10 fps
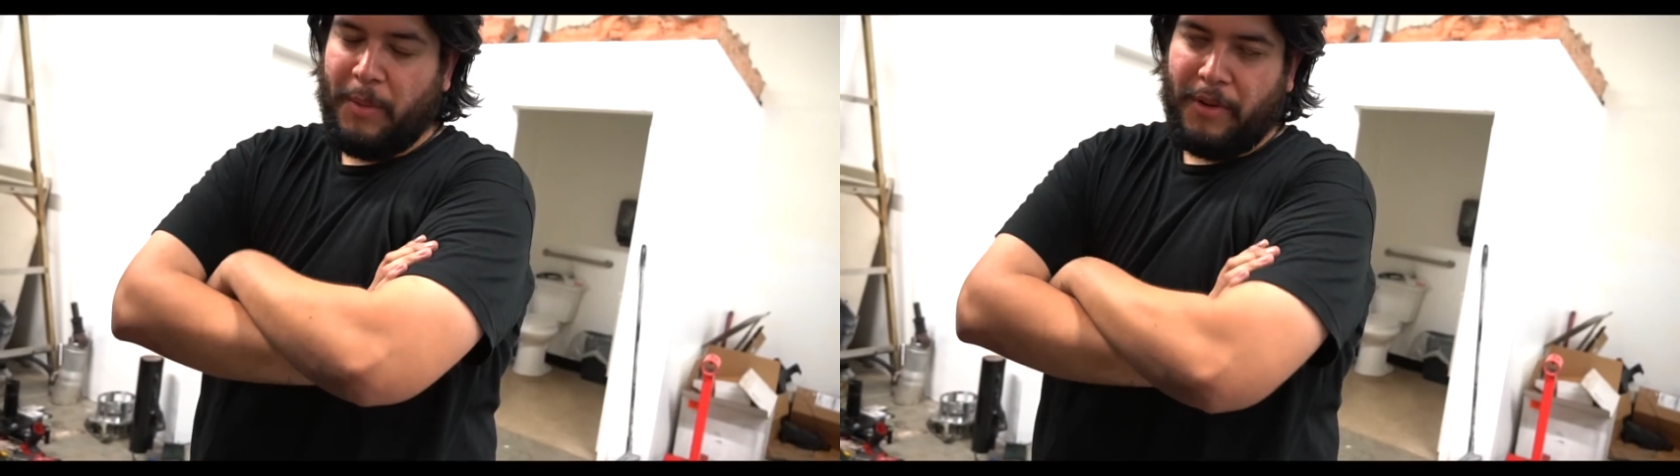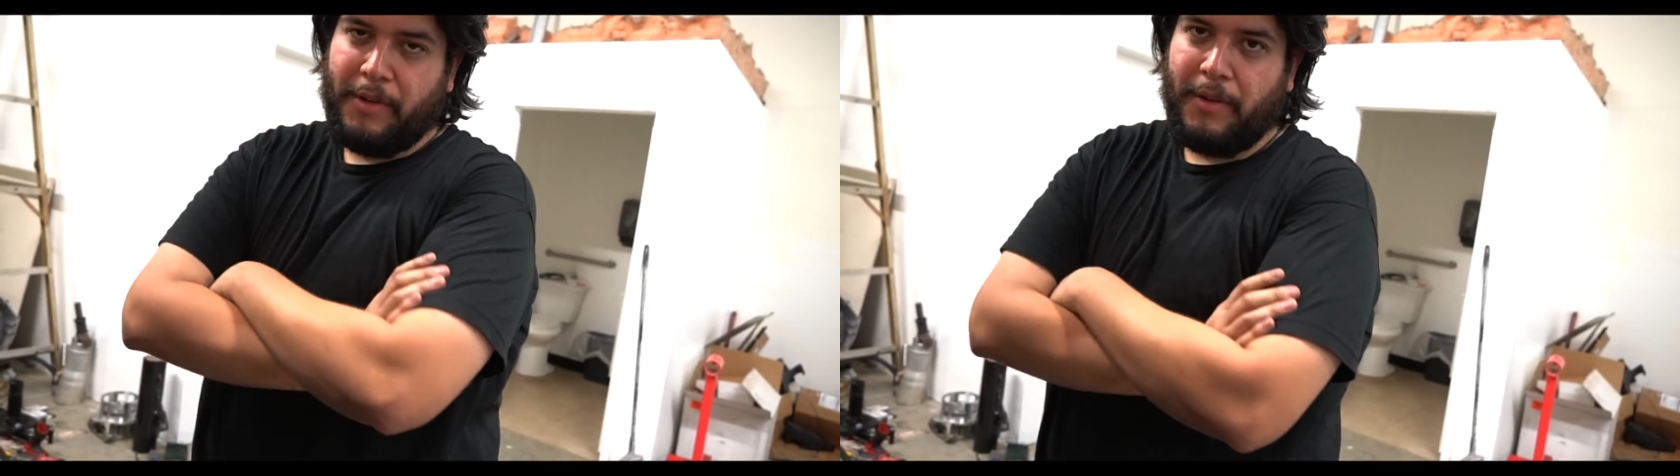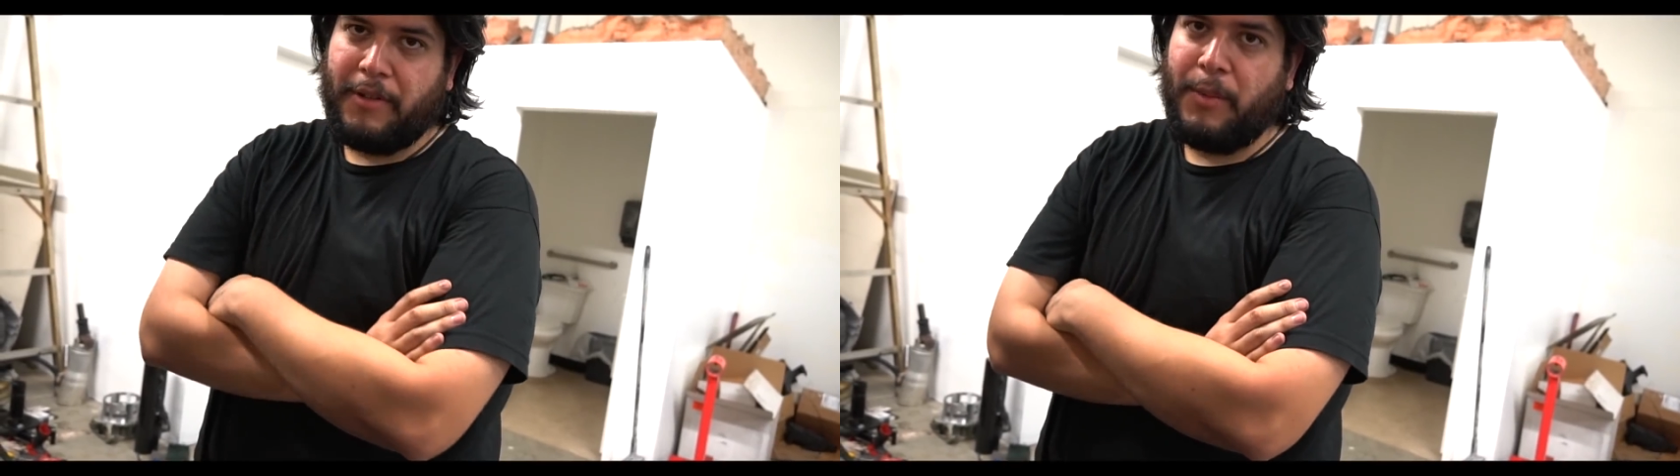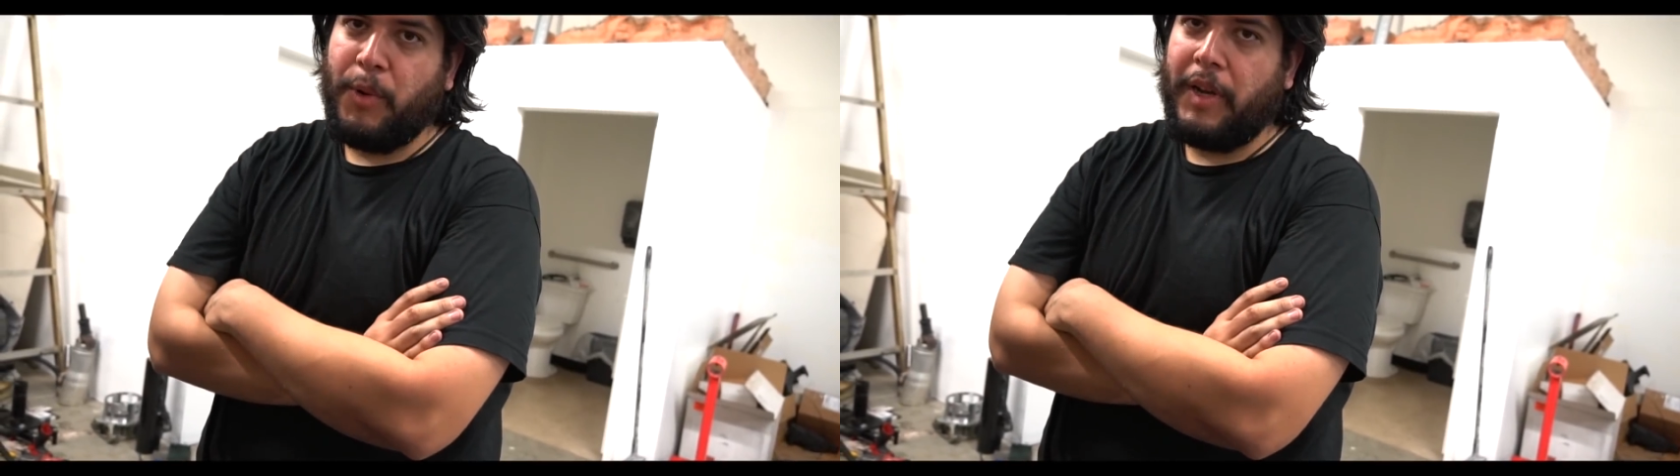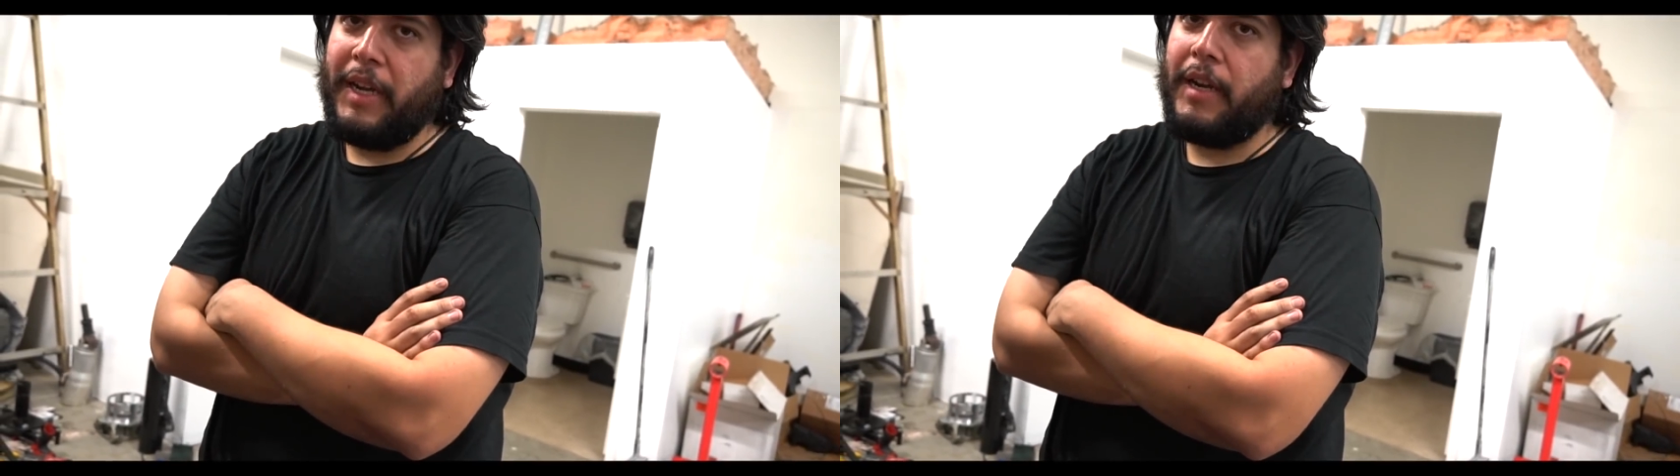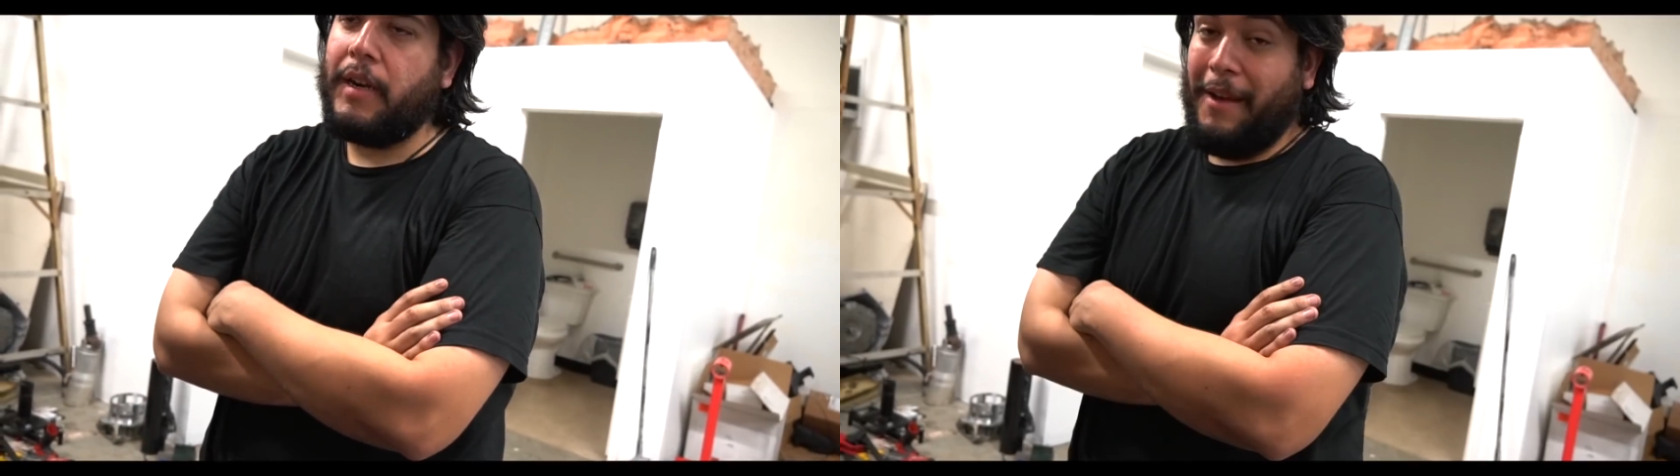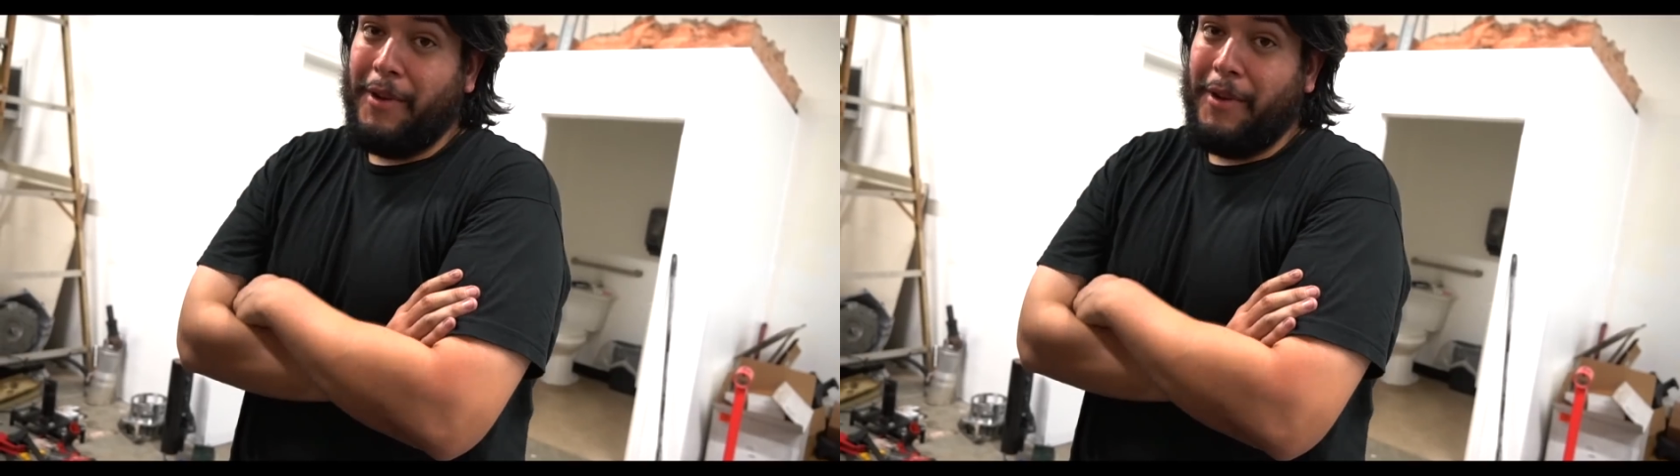able to throw a turbo on here. That